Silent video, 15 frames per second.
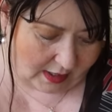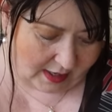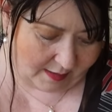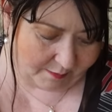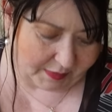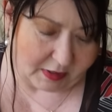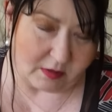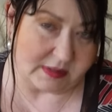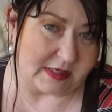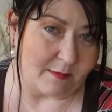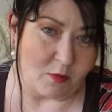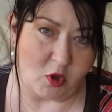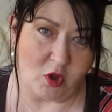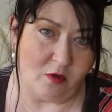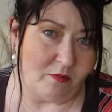um, because
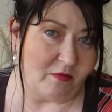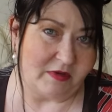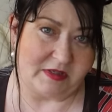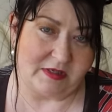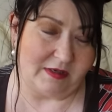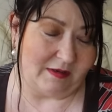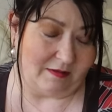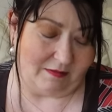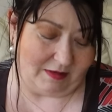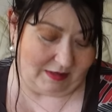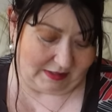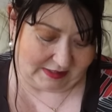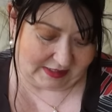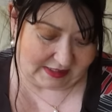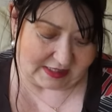I'm sure it,
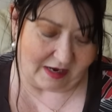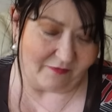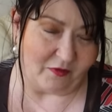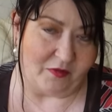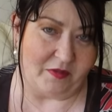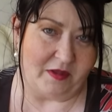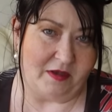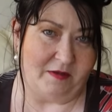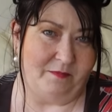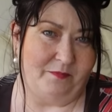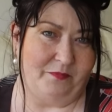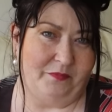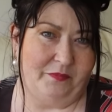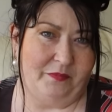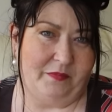it did have on the,
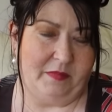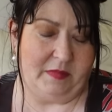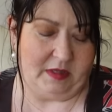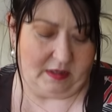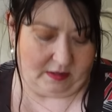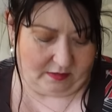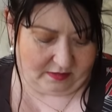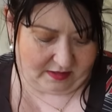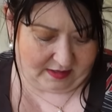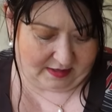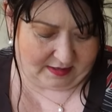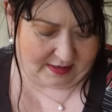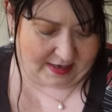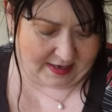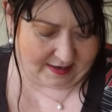
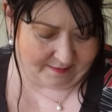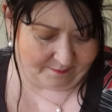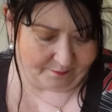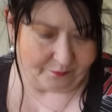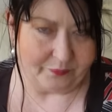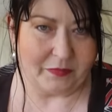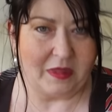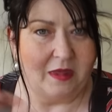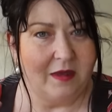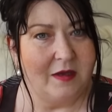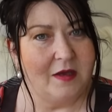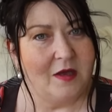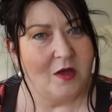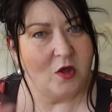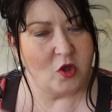the um,
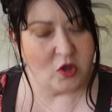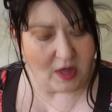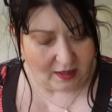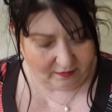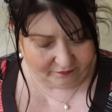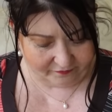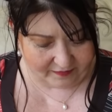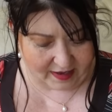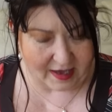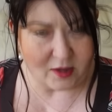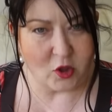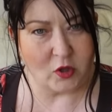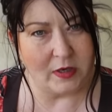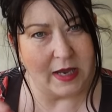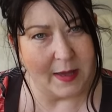shelf
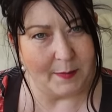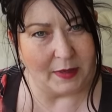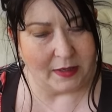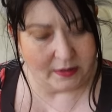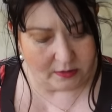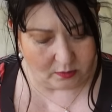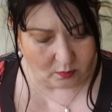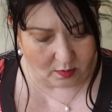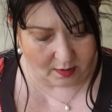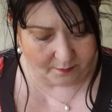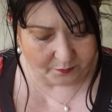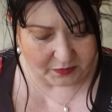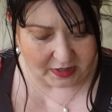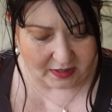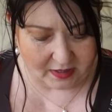edge labelling, you know,